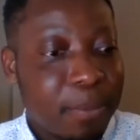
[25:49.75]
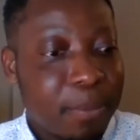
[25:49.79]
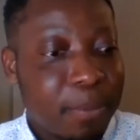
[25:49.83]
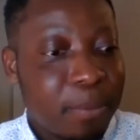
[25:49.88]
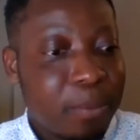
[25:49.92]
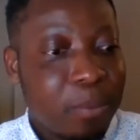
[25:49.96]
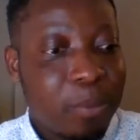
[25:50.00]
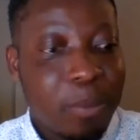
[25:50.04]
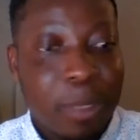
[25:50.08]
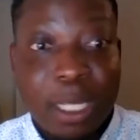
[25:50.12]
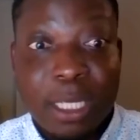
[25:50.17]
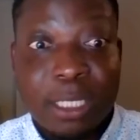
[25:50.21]

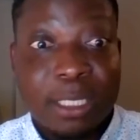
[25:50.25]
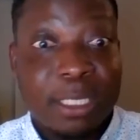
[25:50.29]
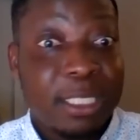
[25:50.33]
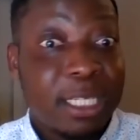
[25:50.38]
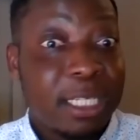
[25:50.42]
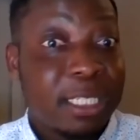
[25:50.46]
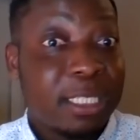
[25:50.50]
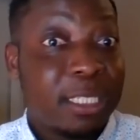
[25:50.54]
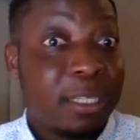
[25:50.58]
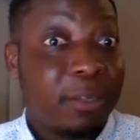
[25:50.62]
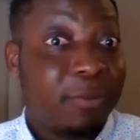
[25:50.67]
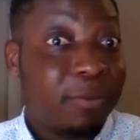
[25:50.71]
it's just a
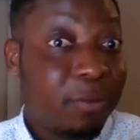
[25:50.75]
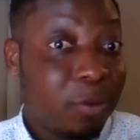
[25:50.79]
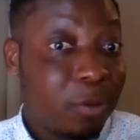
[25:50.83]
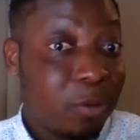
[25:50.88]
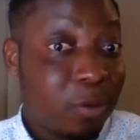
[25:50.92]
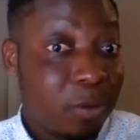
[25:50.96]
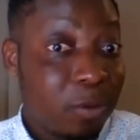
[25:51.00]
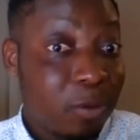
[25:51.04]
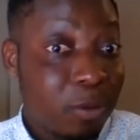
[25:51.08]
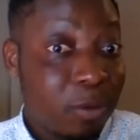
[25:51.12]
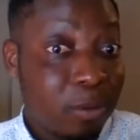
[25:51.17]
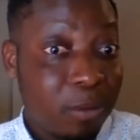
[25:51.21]
few
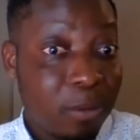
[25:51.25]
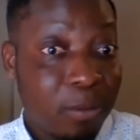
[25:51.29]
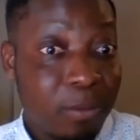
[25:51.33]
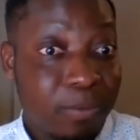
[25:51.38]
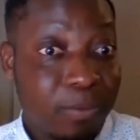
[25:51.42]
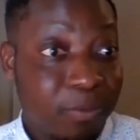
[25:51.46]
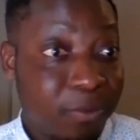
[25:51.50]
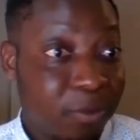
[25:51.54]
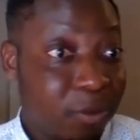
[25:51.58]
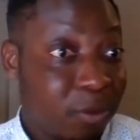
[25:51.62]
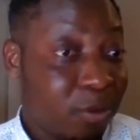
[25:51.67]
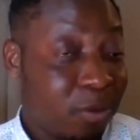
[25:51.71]

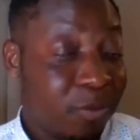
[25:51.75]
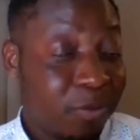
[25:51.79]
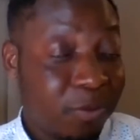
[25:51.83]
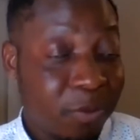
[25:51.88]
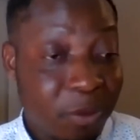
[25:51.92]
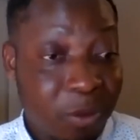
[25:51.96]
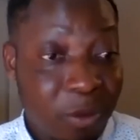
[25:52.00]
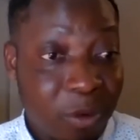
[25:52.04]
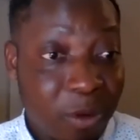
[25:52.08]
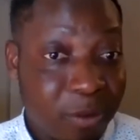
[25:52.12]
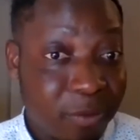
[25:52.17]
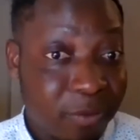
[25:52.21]

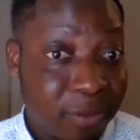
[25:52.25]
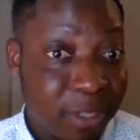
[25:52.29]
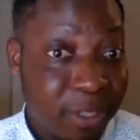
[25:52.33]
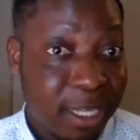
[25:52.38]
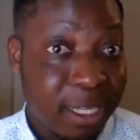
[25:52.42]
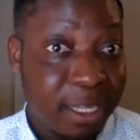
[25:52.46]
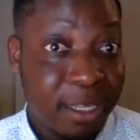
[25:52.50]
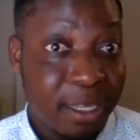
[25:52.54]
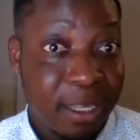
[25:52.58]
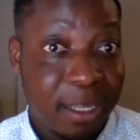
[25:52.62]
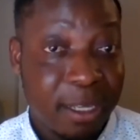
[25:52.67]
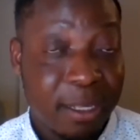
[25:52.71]
of the
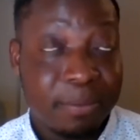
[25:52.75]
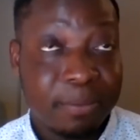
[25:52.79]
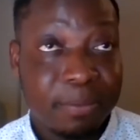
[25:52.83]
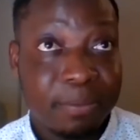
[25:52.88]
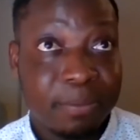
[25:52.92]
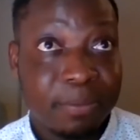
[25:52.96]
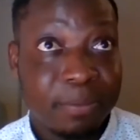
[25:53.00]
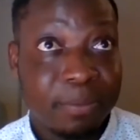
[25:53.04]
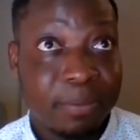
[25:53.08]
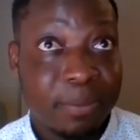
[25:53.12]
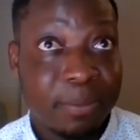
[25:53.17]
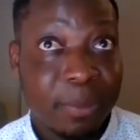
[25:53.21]

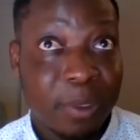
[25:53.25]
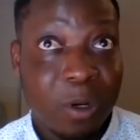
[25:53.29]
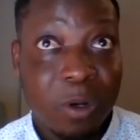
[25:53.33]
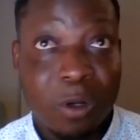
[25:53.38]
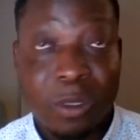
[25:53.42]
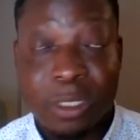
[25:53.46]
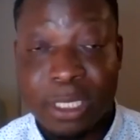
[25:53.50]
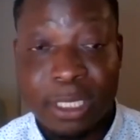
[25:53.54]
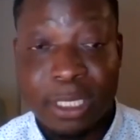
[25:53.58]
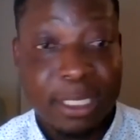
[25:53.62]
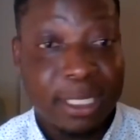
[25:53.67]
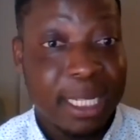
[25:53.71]
courses
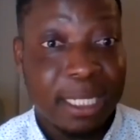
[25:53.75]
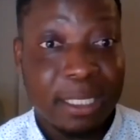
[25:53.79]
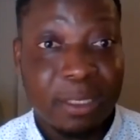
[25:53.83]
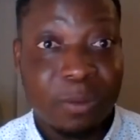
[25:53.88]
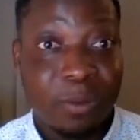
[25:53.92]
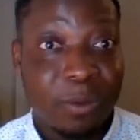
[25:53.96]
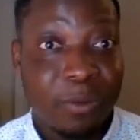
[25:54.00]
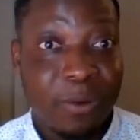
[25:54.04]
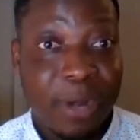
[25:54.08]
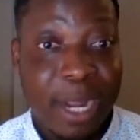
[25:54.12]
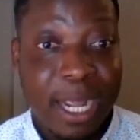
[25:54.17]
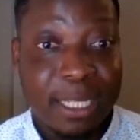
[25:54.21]
that we
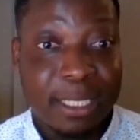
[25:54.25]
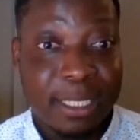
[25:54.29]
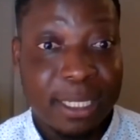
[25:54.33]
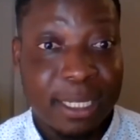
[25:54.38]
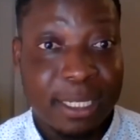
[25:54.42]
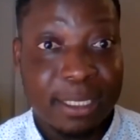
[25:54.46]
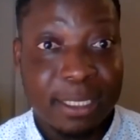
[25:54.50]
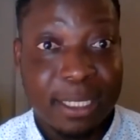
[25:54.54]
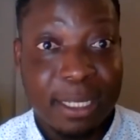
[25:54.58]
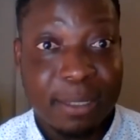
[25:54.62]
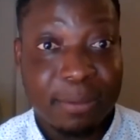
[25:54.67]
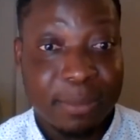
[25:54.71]
write
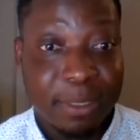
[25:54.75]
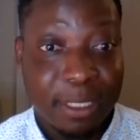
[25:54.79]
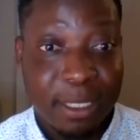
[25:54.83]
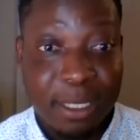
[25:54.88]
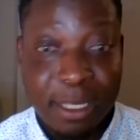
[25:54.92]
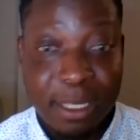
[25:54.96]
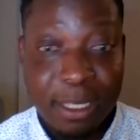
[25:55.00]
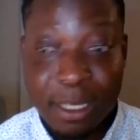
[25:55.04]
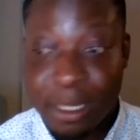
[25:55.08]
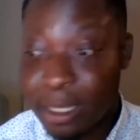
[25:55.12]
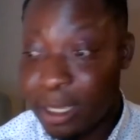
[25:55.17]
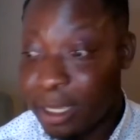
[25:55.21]
exams.
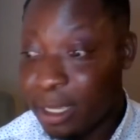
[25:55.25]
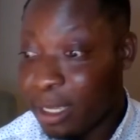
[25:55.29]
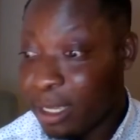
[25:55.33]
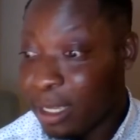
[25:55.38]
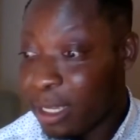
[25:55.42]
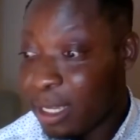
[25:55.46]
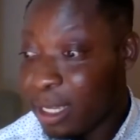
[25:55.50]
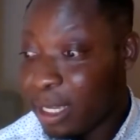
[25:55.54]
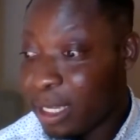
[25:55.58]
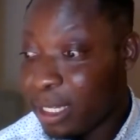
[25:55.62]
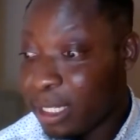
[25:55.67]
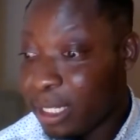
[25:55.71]

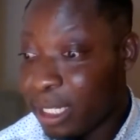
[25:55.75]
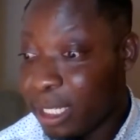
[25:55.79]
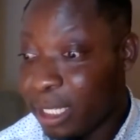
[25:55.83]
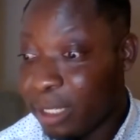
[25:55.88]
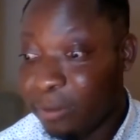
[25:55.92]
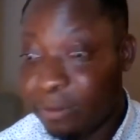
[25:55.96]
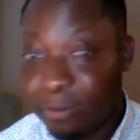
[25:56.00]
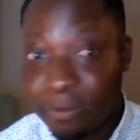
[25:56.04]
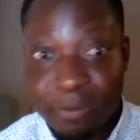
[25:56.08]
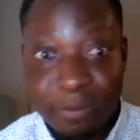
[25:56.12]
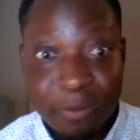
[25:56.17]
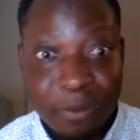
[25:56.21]
And if
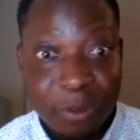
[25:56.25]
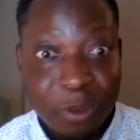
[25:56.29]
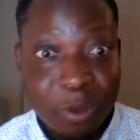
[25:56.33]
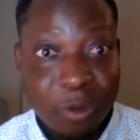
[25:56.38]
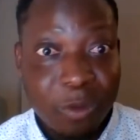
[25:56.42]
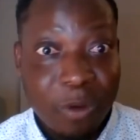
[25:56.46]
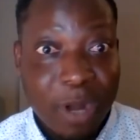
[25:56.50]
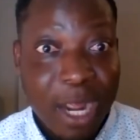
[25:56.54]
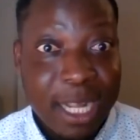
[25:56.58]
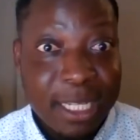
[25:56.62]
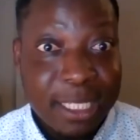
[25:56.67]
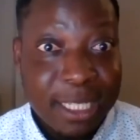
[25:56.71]
you write
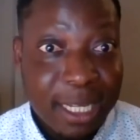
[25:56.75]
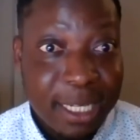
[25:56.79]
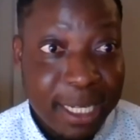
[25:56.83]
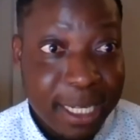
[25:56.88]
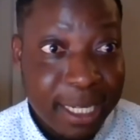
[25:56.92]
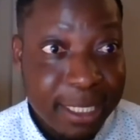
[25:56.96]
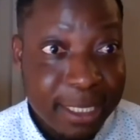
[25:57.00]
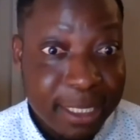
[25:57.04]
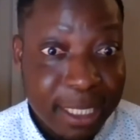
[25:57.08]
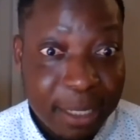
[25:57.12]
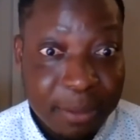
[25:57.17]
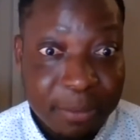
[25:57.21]
an
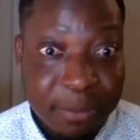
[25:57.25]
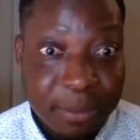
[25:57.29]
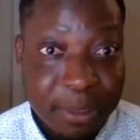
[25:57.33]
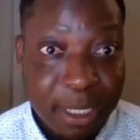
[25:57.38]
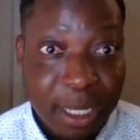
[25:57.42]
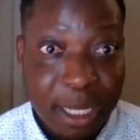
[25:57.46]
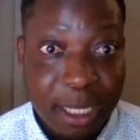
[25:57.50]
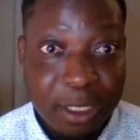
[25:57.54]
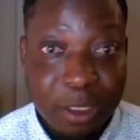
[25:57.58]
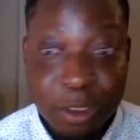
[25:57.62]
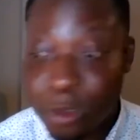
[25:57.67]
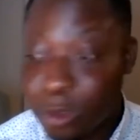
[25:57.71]
exam and you
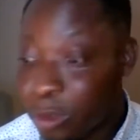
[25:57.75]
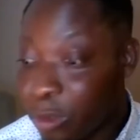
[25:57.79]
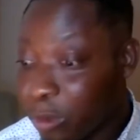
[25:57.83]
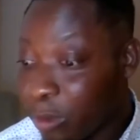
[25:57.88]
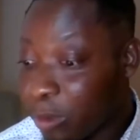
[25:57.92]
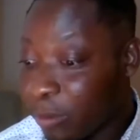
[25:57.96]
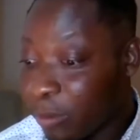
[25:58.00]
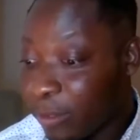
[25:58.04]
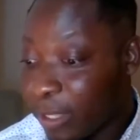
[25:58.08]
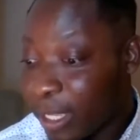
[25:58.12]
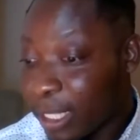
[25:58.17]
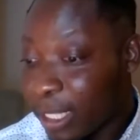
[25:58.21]
know
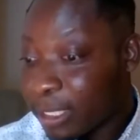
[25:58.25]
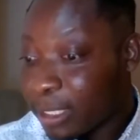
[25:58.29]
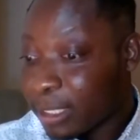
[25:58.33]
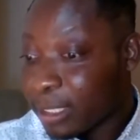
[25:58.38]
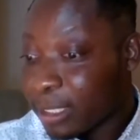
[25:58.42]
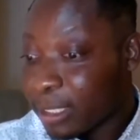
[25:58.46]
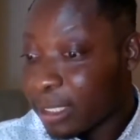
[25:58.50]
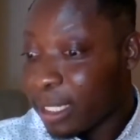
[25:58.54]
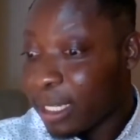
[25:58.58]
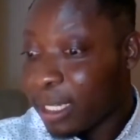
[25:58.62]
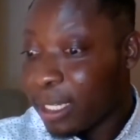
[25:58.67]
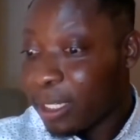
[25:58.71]
that
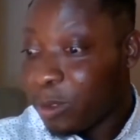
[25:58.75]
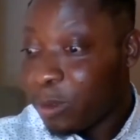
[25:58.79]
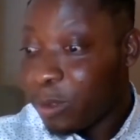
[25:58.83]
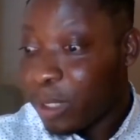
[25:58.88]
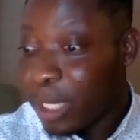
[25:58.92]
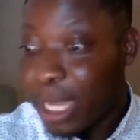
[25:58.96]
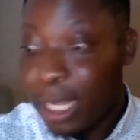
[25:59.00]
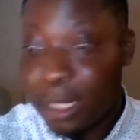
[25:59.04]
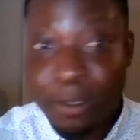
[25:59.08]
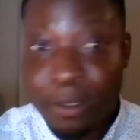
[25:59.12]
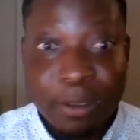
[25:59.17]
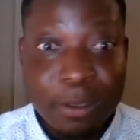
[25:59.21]
you
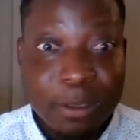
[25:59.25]
cannot,